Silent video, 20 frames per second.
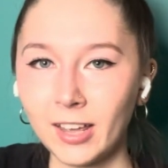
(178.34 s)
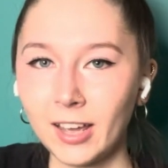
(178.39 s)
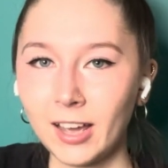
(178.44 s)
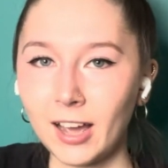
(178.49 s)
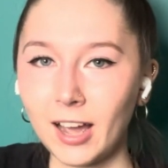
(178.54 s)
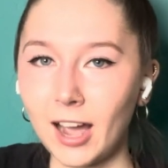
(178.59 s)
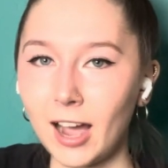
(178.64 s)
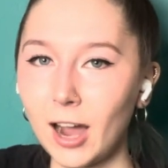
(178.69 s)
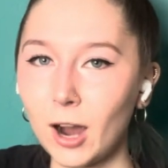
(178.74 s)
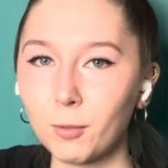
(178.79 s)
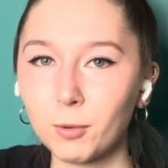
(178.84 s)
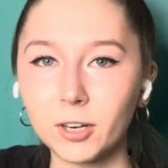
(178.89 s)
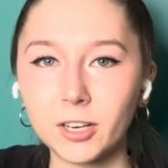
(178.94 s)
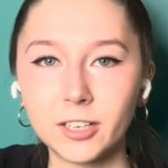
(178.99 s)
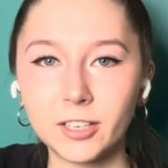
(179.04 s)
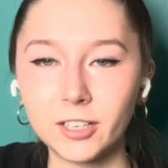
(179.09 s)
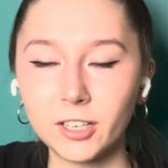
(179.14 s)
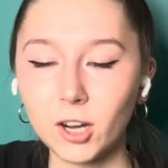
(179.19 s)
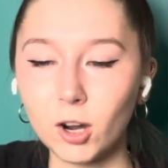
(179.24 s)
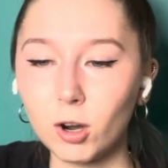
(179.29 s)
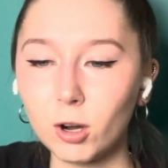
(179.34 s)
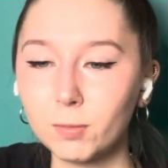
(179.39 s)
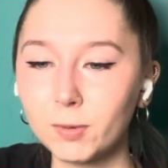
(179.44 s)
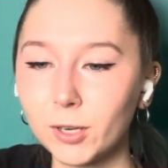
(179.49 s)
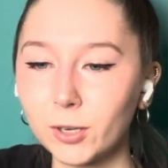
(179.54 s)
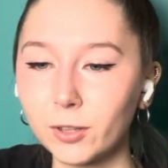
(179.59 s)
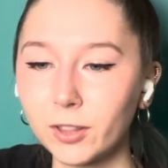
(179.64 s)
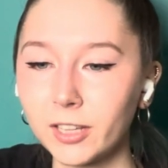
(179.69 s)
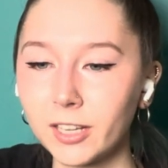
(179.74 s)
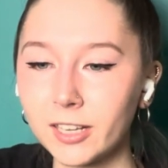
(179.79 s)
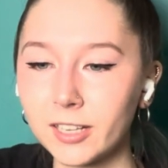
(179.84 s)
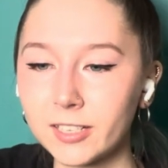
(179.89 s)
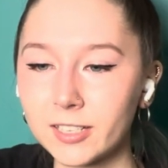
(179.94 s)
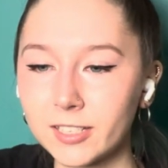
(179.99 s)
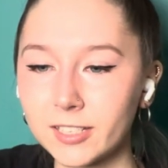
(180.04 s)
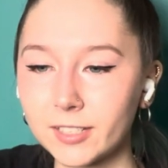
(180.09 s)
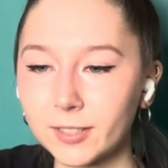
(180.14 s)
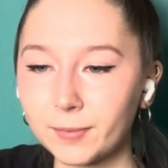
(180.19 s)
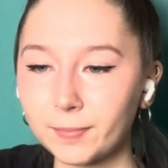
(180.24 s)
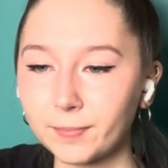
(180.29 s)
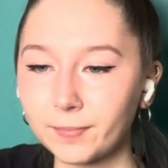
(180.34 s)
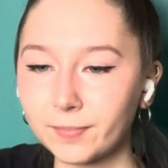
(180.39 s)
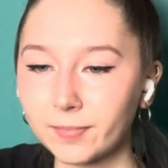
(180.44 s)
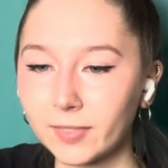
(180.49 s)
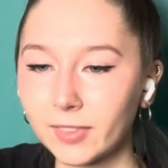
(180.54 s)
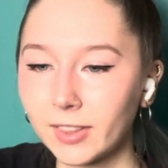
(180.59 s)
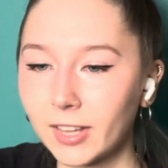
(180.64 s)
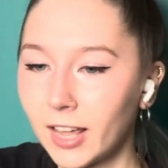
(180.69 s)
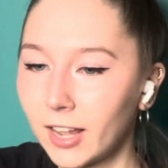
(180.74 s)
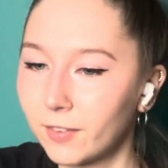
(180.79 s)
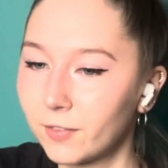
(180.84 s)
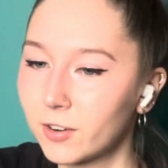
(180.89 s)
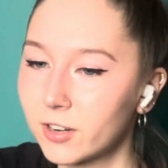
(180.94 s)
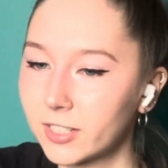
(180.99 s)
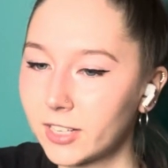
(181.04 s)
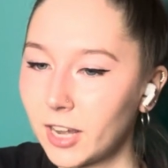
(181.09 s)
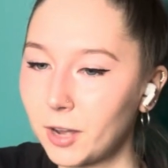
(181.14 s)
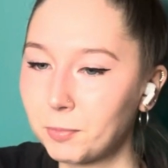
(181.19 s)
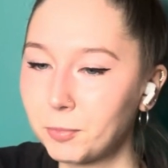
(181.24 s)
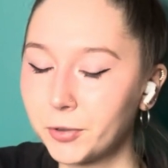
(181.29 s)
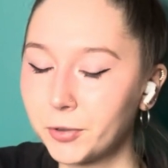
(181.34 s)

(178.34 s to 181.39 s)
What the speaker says: how we're gonna go about this. Like for example,